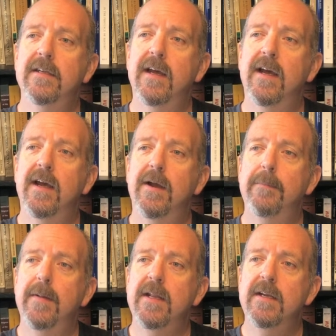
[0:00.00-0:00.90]
um,
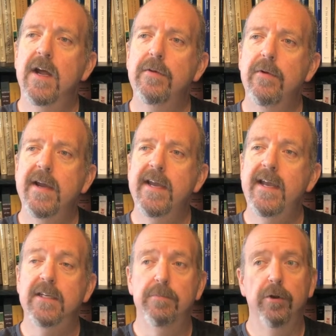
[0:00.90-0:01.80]
in another way,
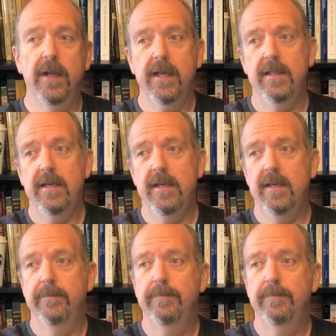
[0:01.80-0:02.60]
it's more like the